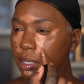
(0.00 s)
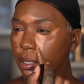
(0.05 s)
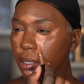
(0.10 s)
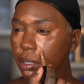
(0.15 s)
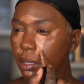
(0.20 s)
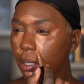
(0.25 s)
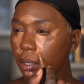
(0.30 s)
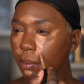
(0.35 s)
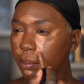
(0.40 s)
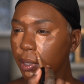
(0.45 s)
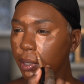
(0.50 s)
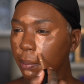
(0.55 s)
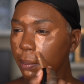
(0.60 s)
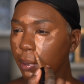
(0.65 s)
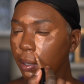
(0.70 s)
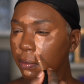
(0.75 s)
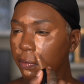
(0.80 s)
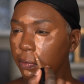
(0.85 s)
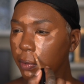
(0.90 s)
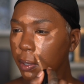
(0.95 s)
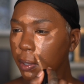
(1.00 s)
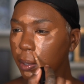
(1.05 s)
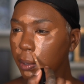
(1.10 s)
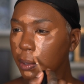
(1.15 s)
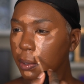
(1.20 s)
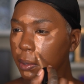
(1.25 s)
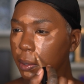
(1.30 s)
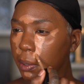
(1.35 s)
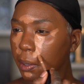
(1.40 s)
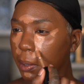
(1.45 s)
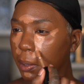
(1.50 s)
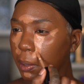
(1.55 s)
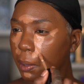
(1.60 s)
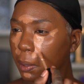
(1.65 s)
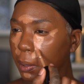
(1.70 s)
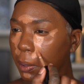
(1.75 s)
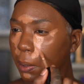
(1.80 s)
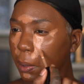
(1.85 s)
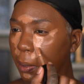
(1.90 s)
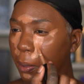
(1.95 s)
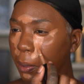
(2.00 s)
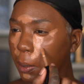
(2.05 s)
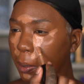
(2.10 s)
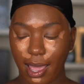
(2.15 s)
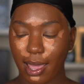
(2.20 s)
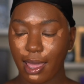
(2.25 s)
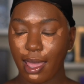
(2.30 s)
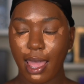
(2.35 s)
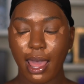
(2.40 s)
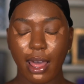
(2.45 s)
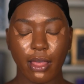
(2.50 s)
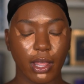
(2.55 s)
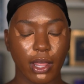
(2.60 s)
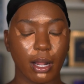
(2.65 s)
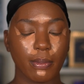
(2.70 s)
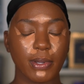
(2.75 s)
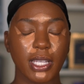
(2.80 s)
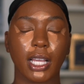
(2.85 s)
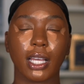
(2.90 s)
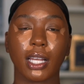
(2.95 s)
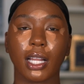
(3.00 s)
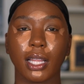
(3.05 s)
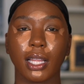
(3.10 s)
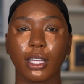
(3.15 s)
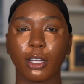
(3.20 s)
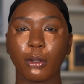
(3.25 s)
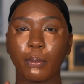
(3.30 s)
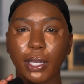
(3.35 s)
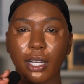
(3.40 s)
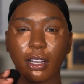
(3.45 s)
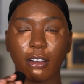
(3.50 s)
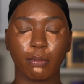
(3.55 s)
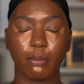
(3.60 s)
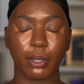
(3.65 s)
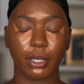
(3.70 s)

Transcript: Sculpting my face. Okay. Then I'm taking a little bit of